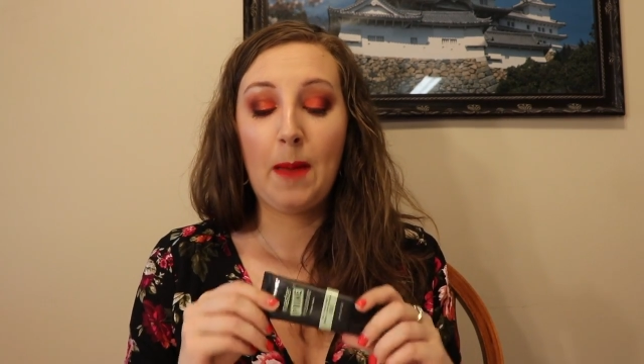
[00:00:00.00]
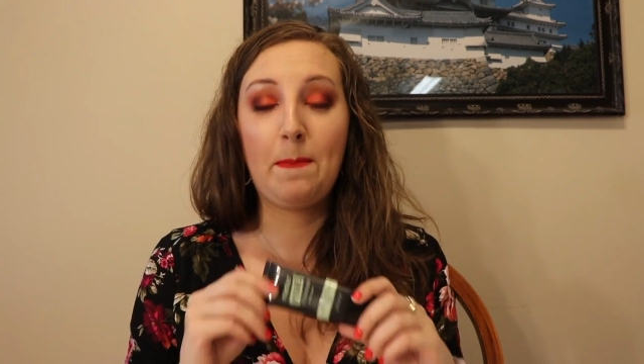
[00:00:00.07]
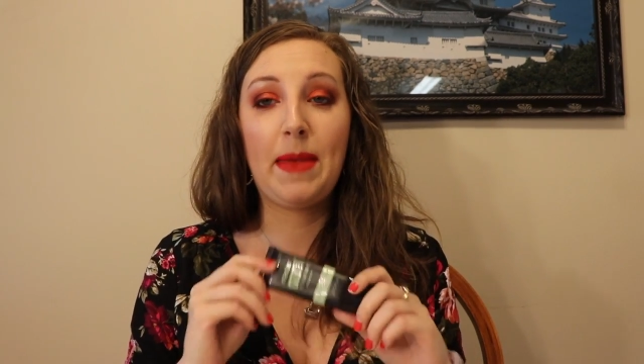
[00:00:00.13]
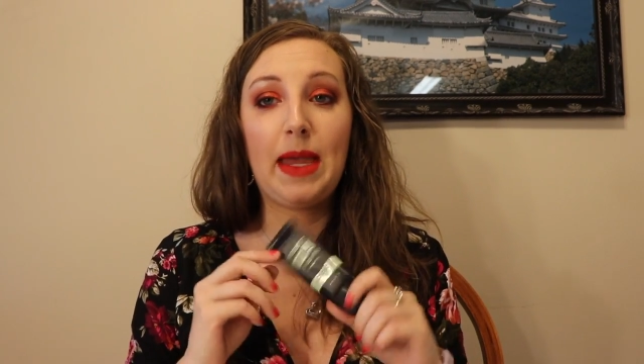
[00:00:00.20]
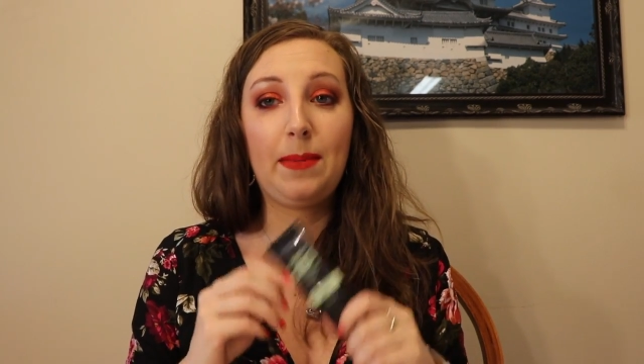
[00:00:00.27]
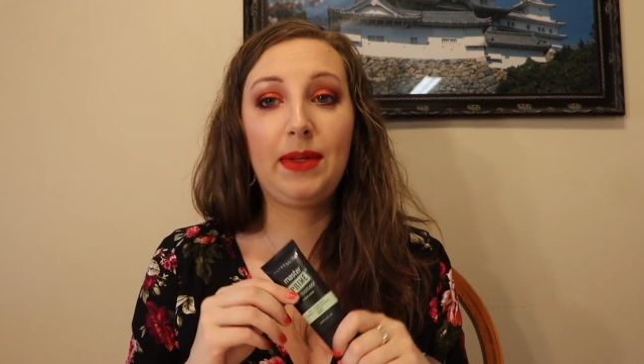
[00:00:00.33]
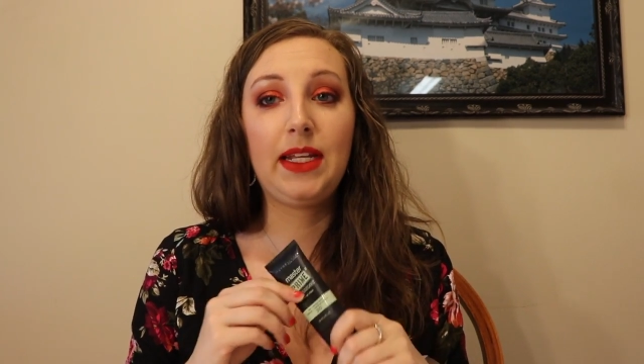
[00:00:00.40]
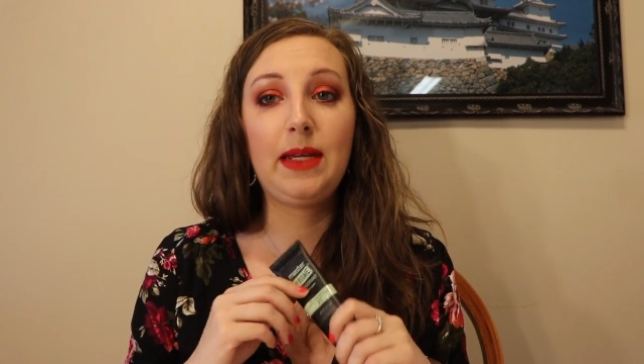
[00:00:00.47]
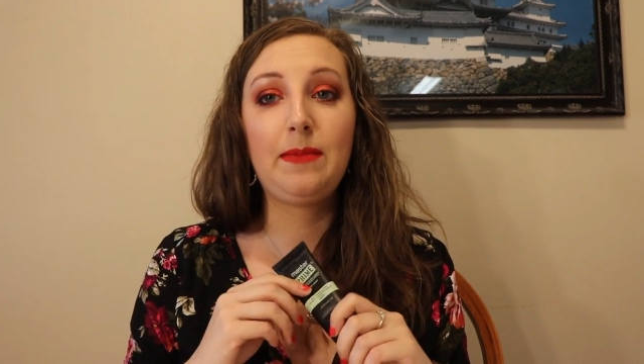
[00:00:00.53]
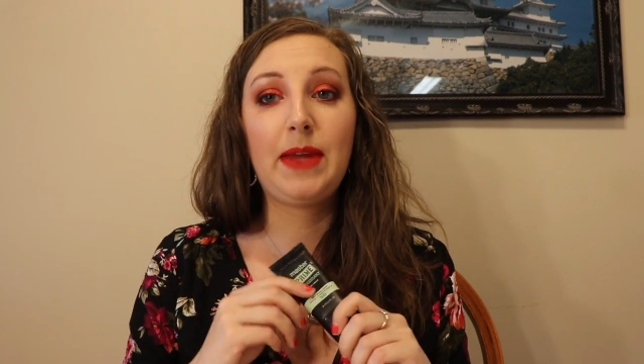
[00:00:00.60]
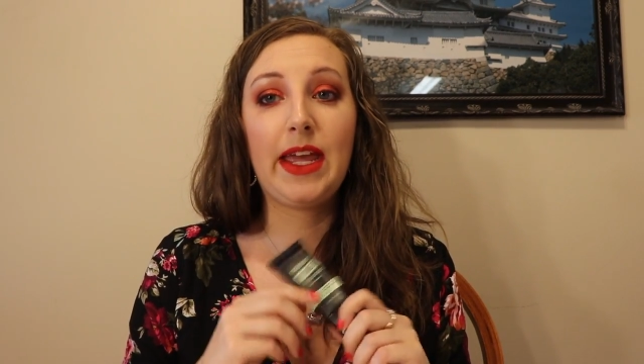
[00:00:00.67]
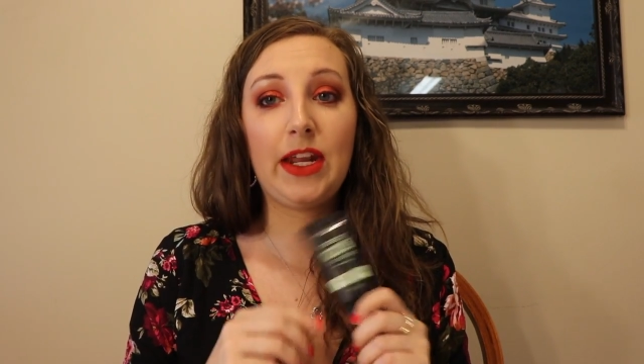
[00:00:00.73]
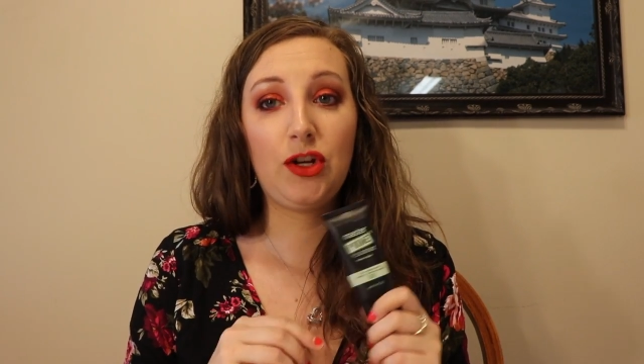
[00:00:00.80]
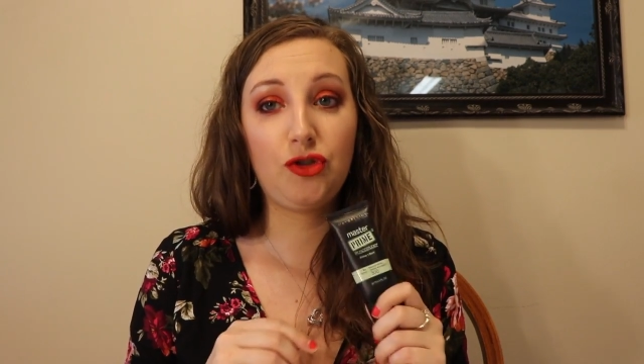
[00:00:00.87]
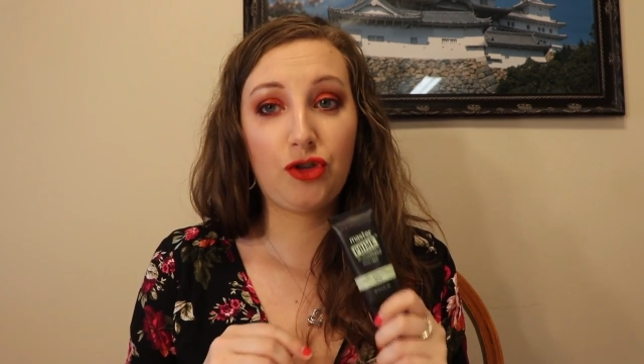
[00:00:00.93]
Maybelline
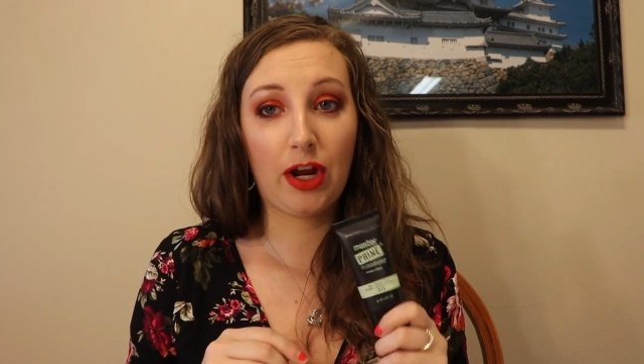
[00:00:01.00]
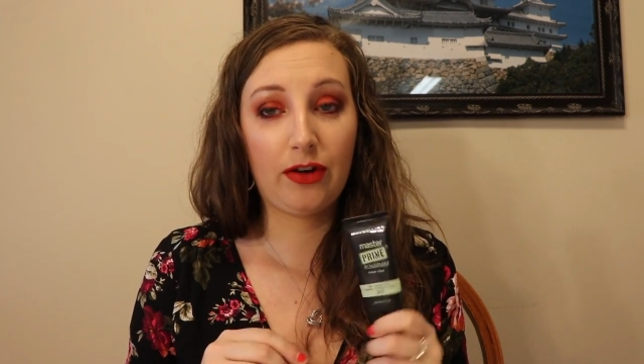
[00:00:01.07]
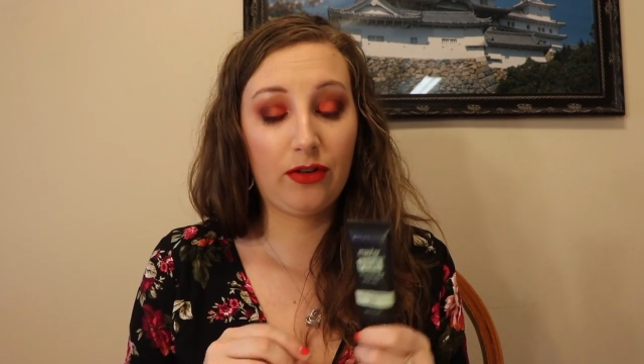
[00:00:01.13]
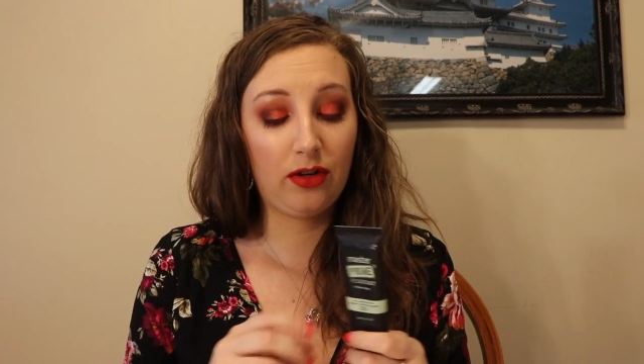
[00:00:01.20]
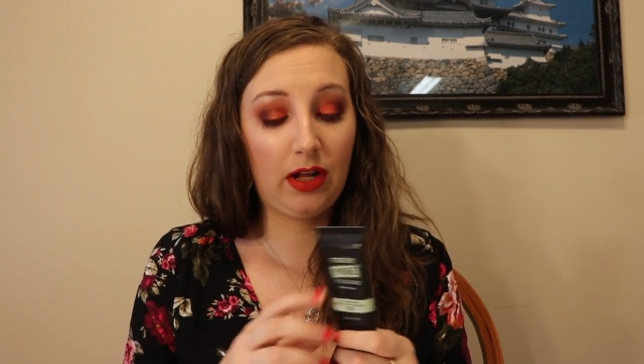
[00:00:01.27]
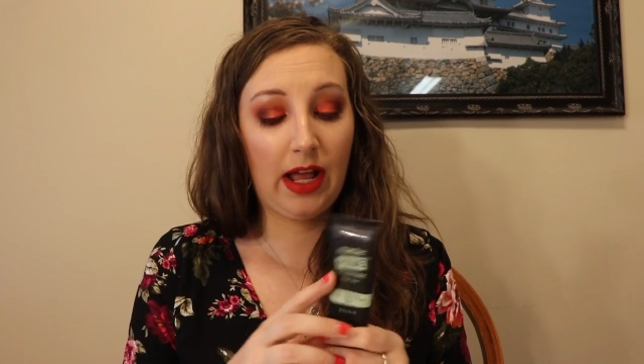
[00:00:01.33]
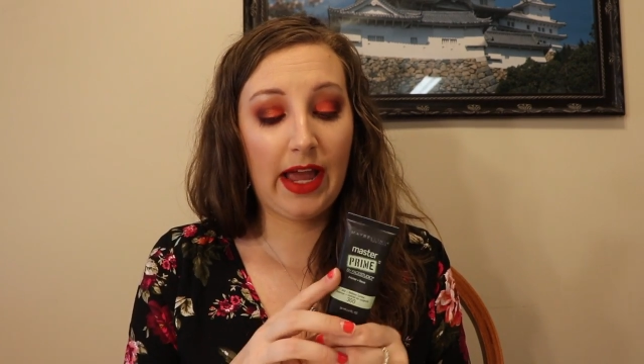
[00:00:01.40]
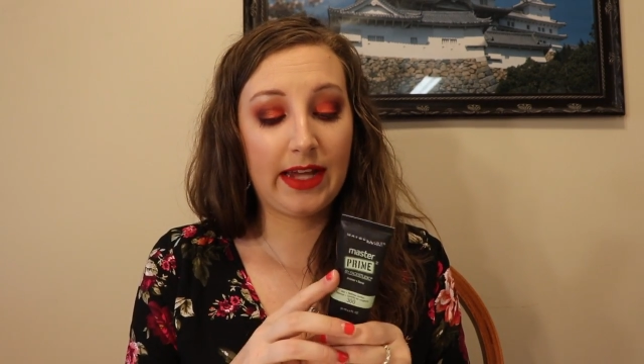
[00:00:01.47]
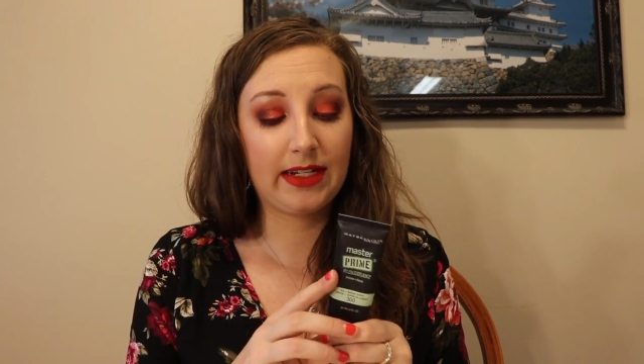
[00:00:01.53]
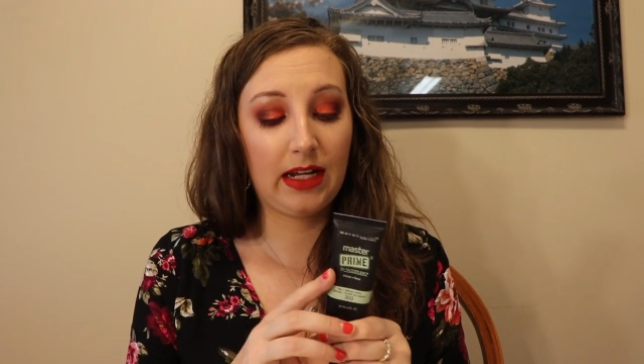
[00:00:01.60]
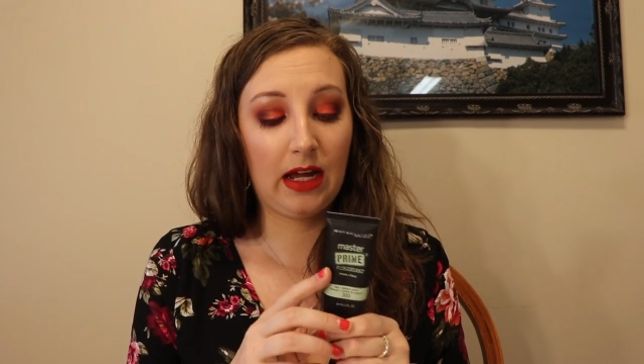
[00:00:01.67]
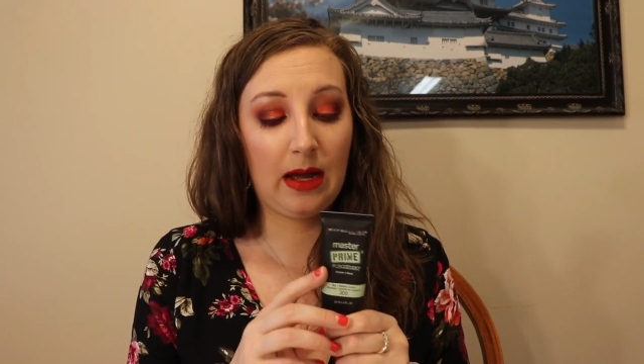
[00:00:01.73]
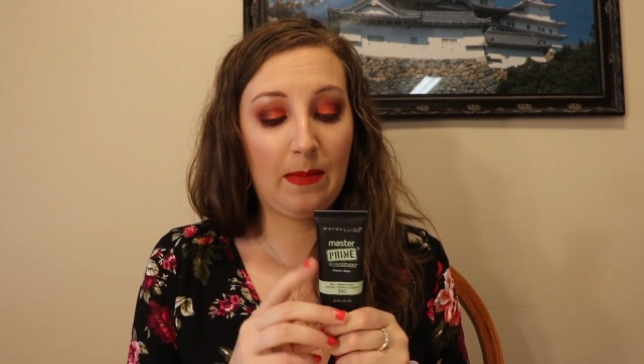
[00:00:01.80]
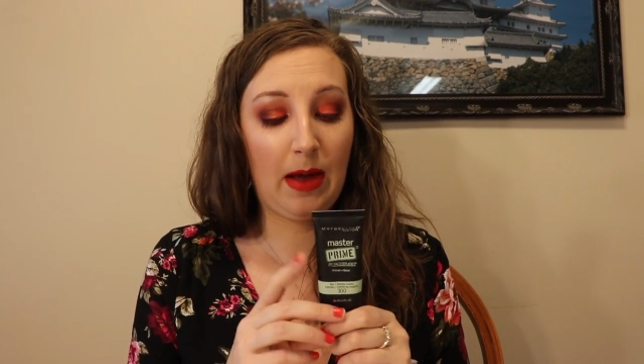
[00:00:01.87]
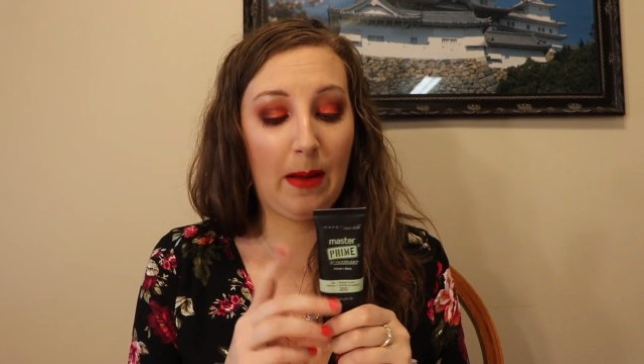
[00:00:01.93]
in general has
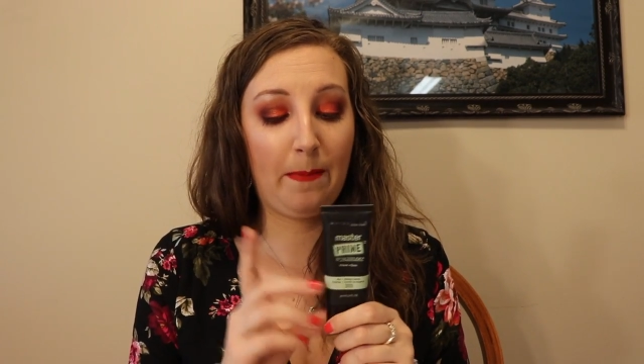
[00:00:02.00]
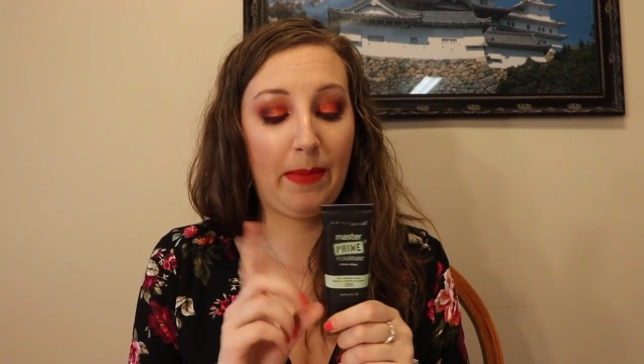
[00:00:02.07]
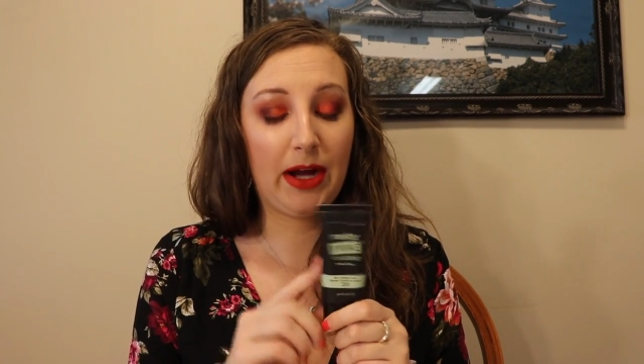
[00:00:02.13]
a